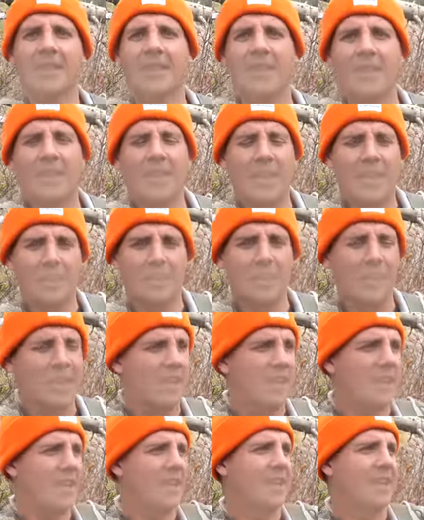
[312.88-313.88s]
All right,
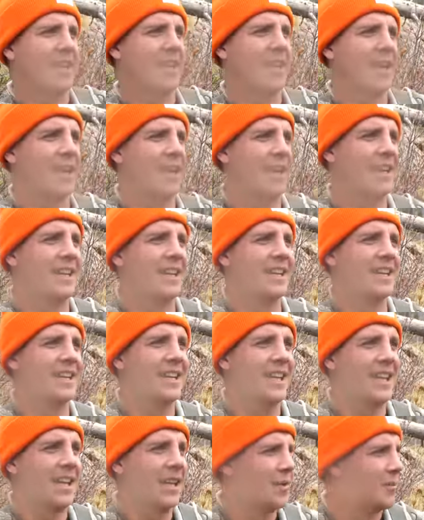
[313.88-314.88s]
well, uh,
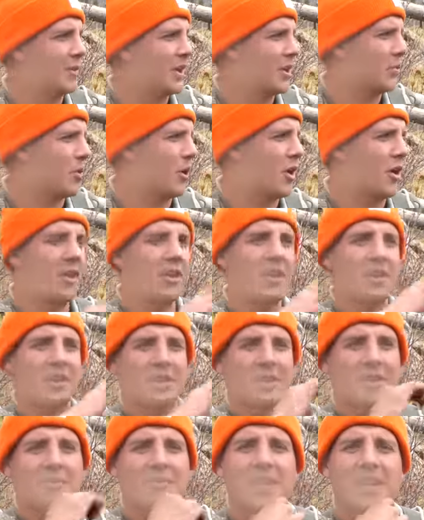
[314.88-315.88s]
me and Paul
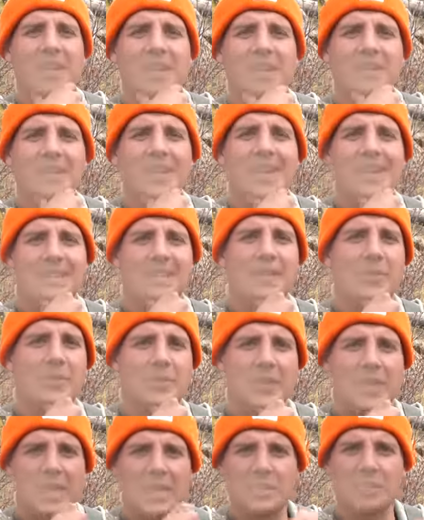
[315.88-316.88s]
have been hunting the last
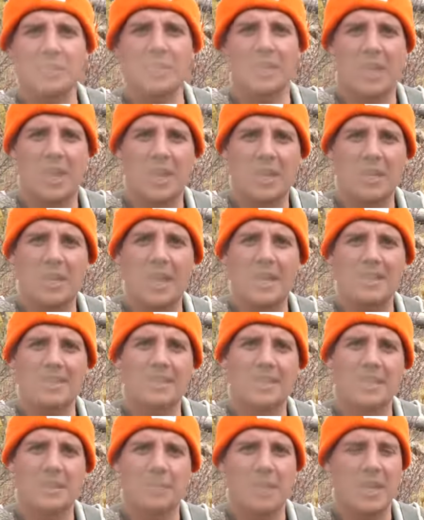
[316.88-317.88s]
couple days pretty hard, not
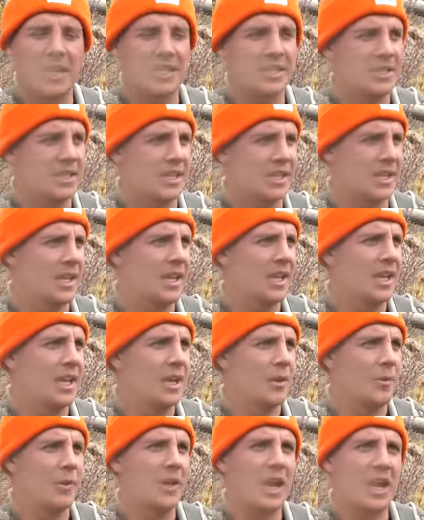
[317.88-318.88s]
seeing much, and
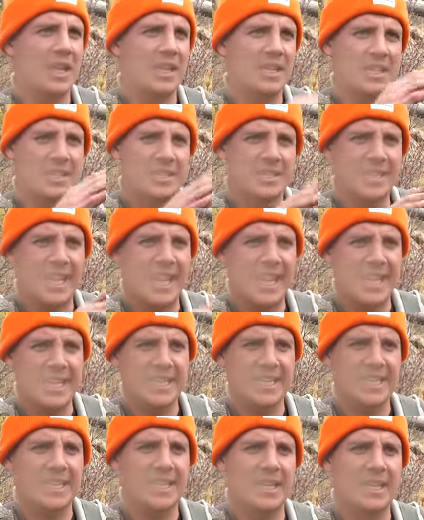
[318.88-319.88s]
we got in this
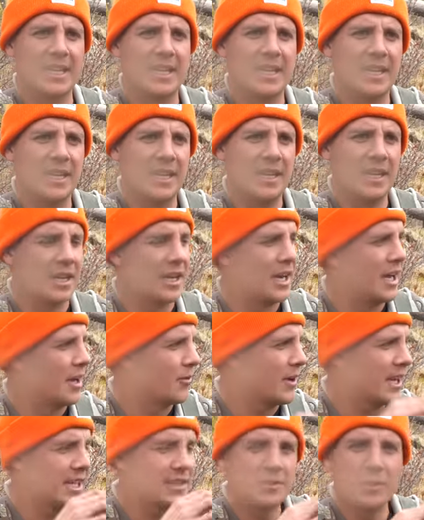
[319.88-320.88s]
canyon and uh,
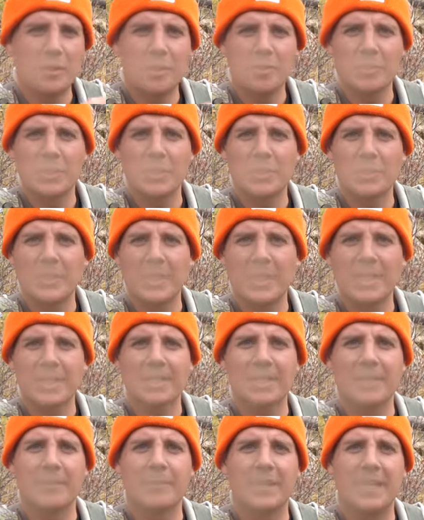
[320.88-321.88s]
rainstorm blew
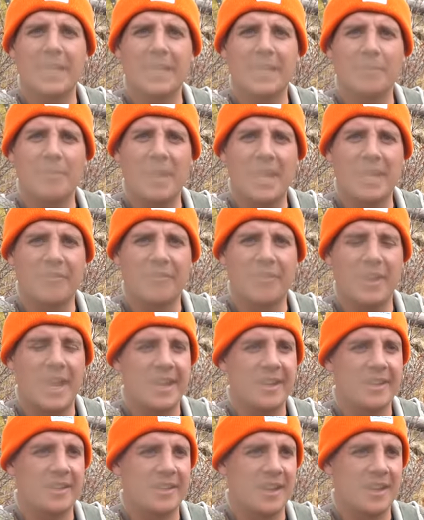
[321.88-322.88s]
in. We had made a
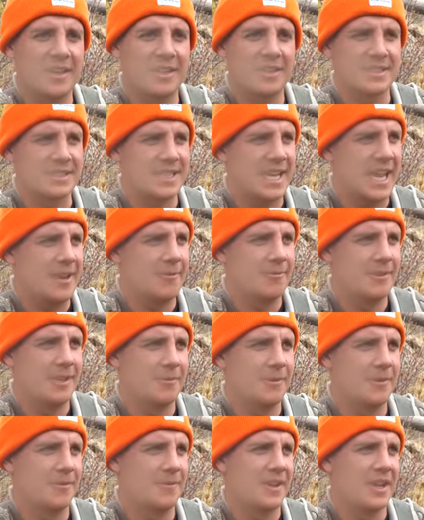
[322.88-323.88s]
fire and got in this cave
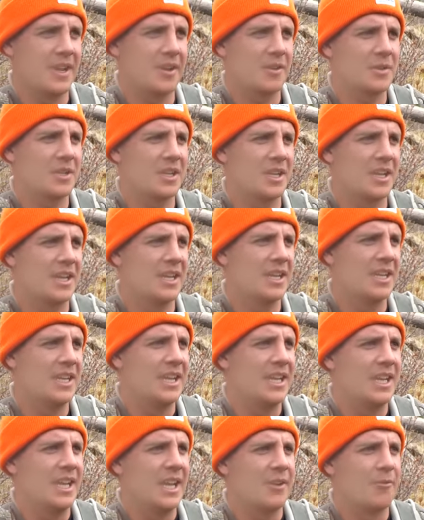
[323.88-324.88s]
that we found. Uh,
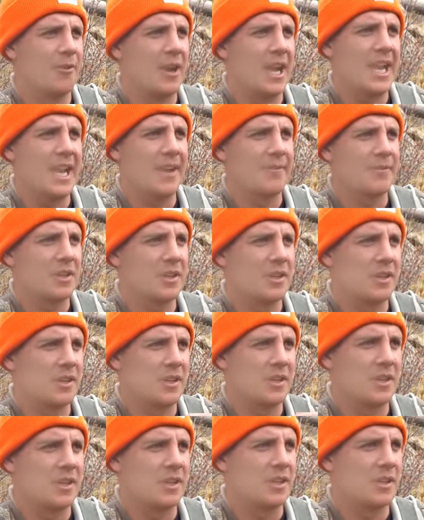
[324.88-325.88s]
right after
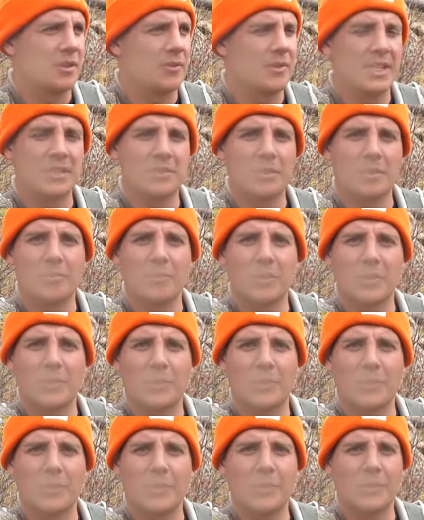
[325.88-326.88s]
the little rainstorm blew
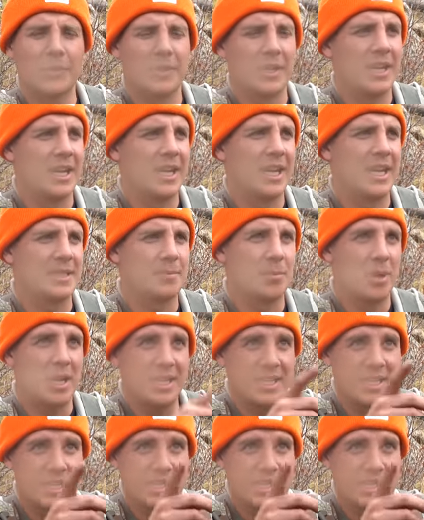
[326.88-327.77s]
through, uh, I spotted